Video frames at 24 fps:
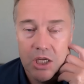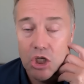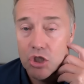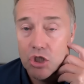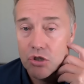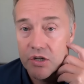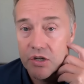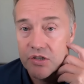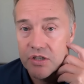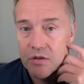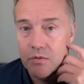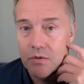
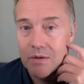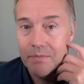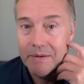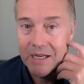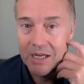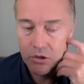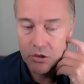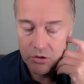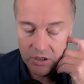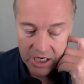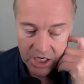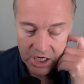interest, it
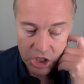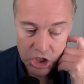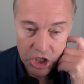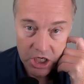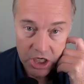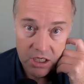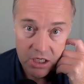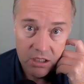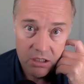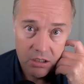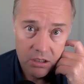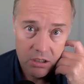would be a
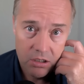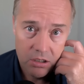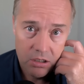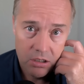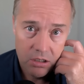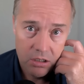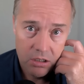donation,